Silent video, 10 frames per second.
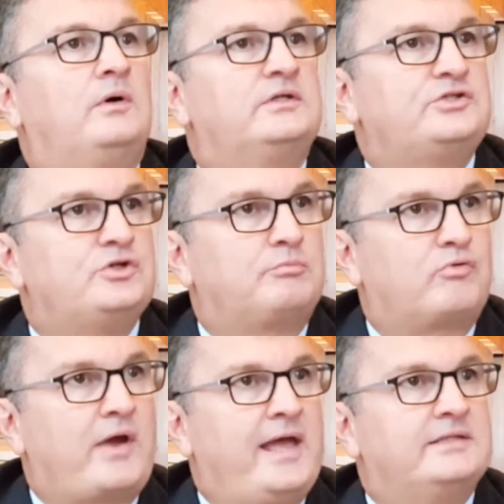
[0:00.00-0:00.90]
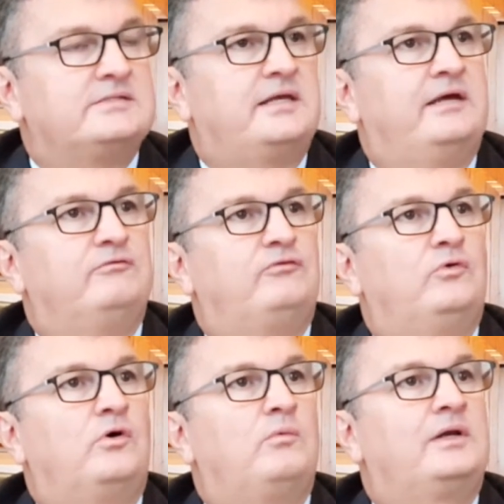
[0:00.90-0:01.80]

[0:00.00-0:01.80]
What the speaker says: what does your brand stand for,